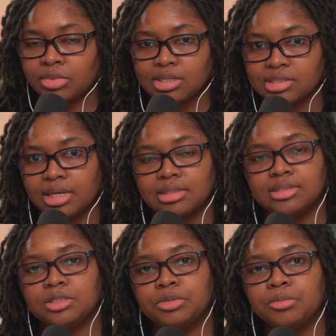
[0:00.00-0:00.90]
is that
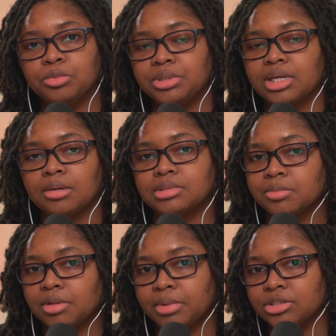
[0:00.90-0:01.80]
these people become
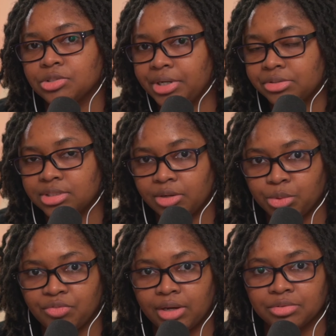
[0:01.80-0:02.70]
some of the best creators that
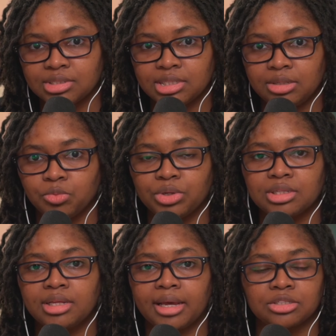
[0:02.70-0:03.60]
we've ever seen,
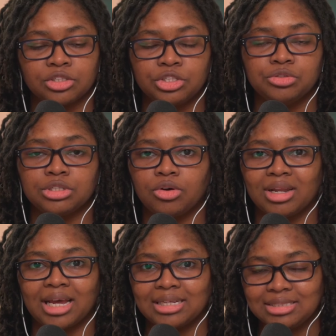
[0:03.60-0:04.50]
with execution
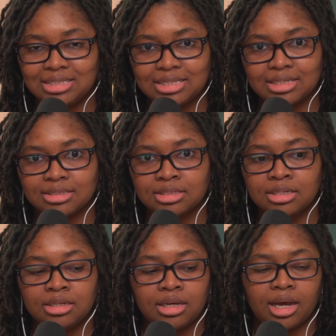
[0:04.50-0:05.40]
on ideas
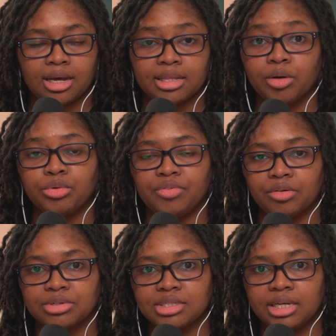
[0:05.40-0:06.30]
that we've
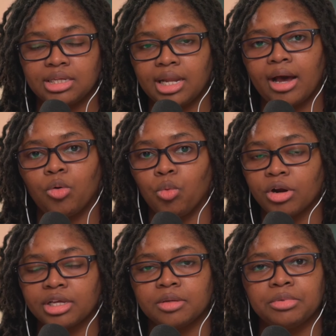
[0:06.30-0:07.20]
ever seen, and
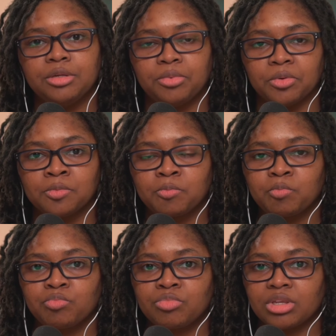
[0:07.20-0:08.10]
outworking people
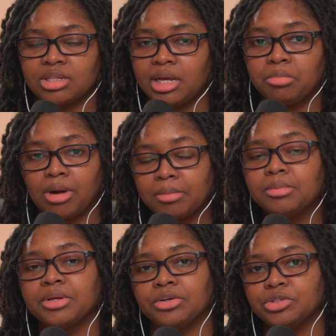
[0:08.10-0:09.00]
that
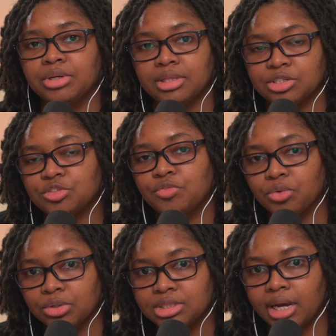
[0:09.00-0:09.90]
probably are doing this
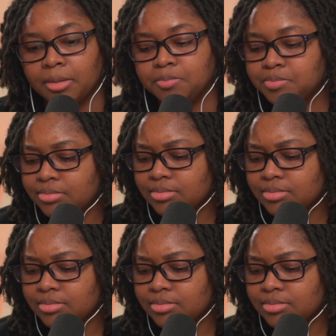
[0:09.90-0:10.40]
full time.